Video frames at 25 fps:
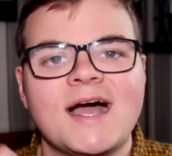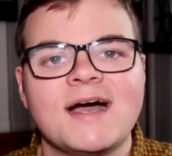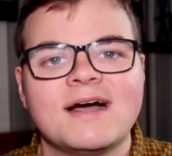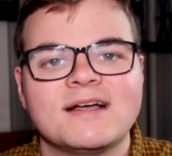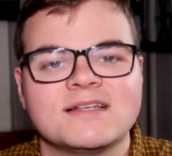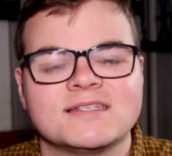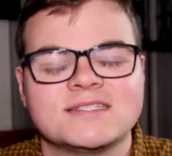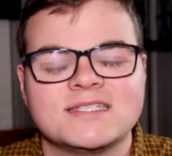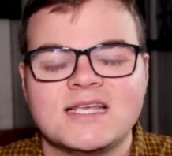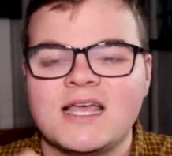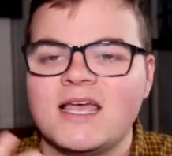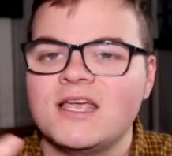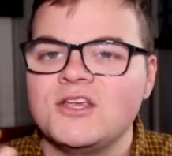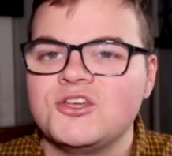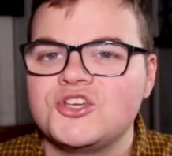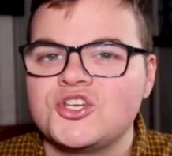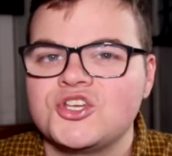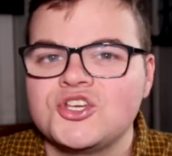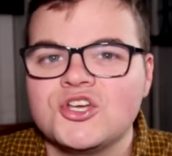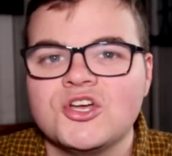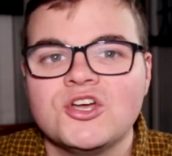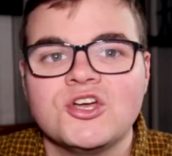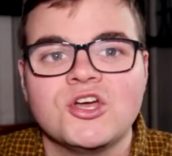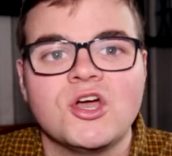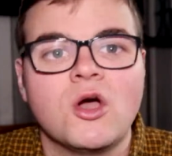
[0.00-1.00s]
as a
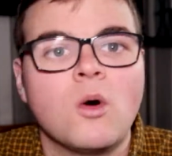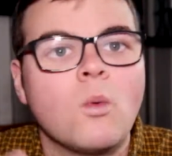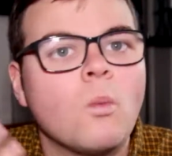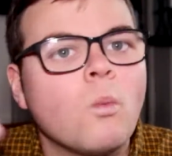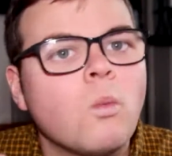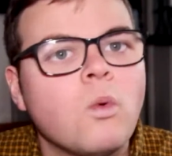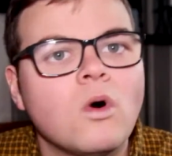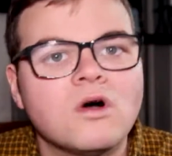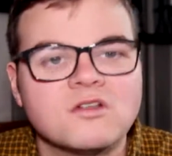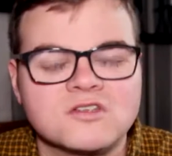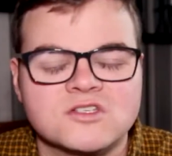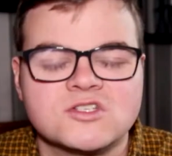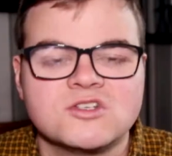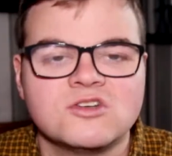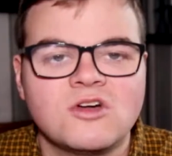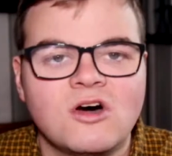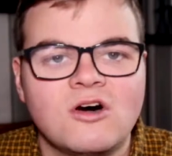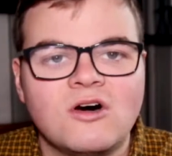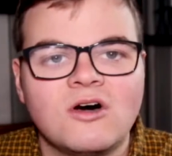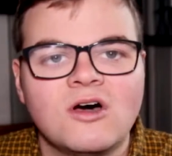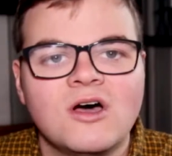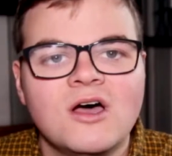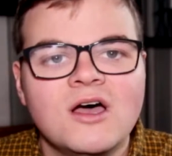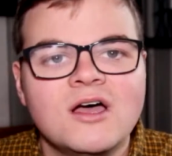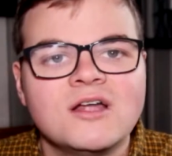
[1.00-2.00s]
shirt. What's
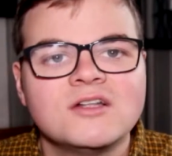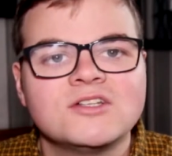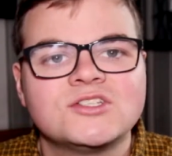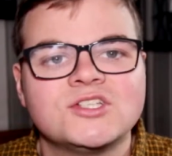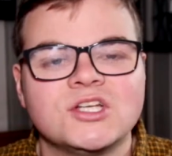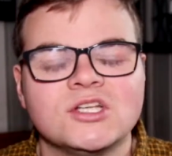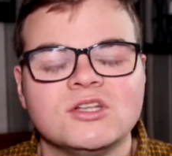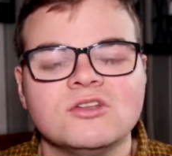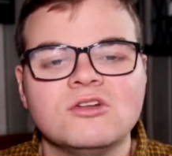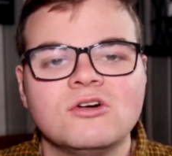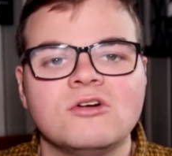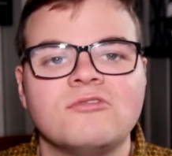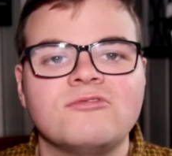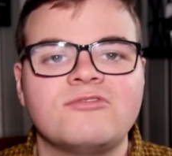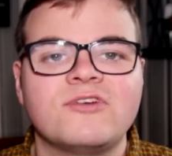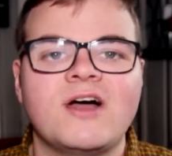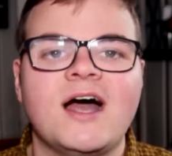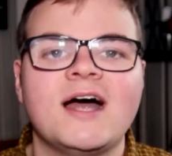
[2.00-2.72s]
not to love?